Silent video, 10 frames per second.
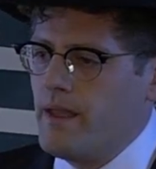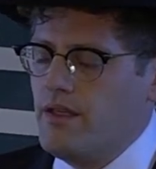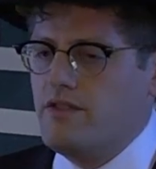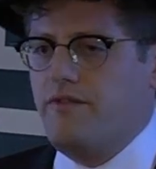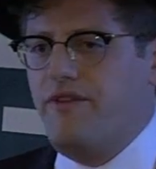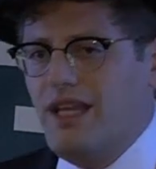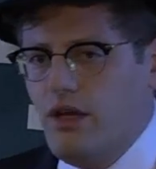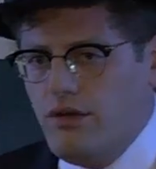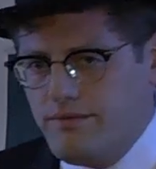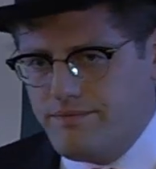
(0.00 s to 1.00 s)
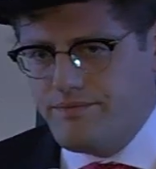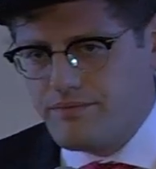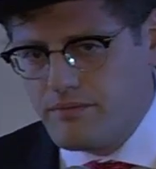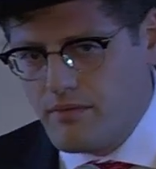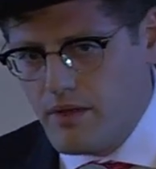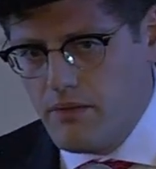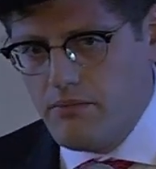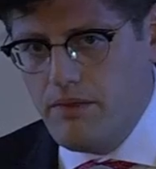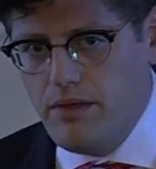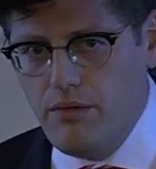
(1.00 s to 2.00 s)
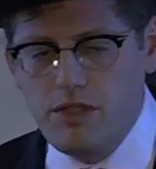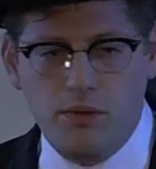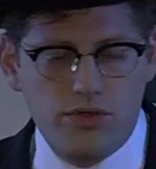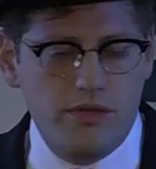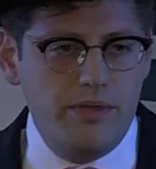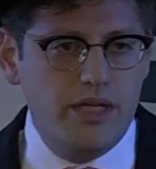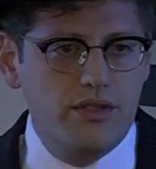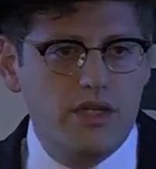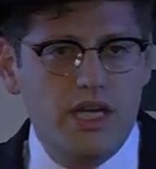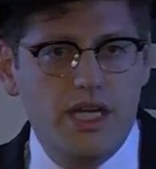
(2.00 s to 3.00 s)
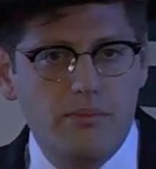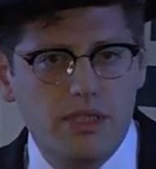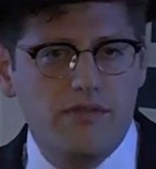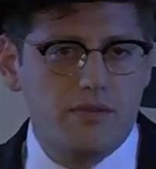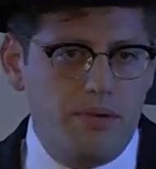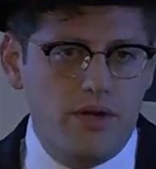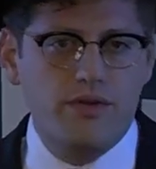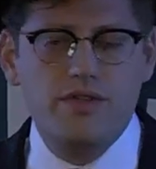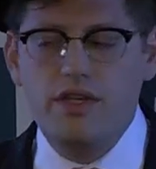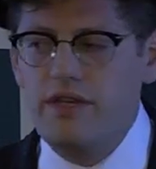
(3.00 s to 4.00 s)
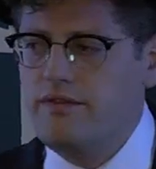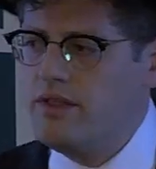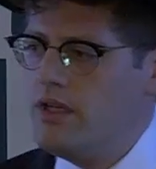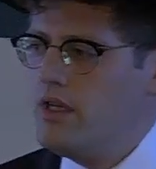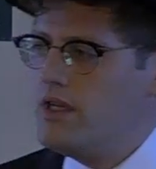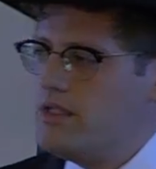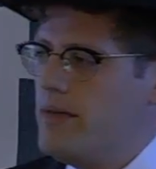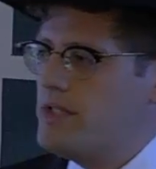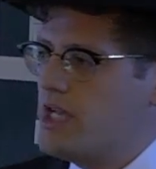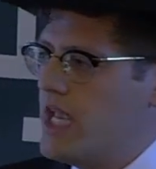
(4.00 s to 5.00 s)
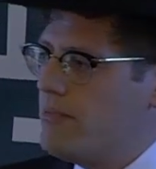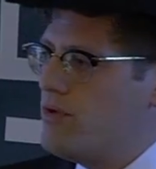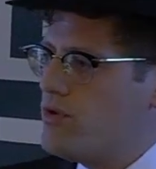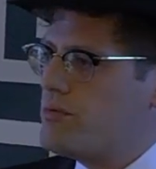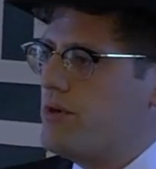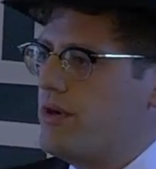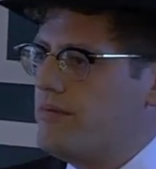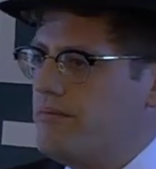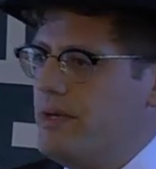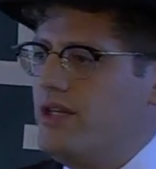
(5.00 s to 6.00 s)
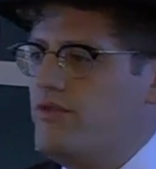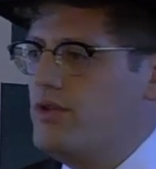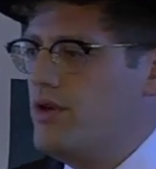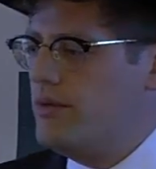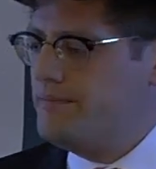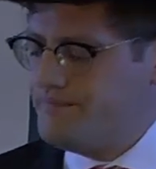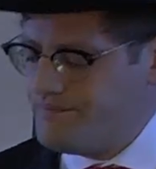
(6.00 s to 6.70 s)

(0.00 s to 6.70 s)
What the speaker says: He's a fellow. He was supposed to be here tonight. I believe his partner's here. His name is Gabe Grossberg. Many of you know him.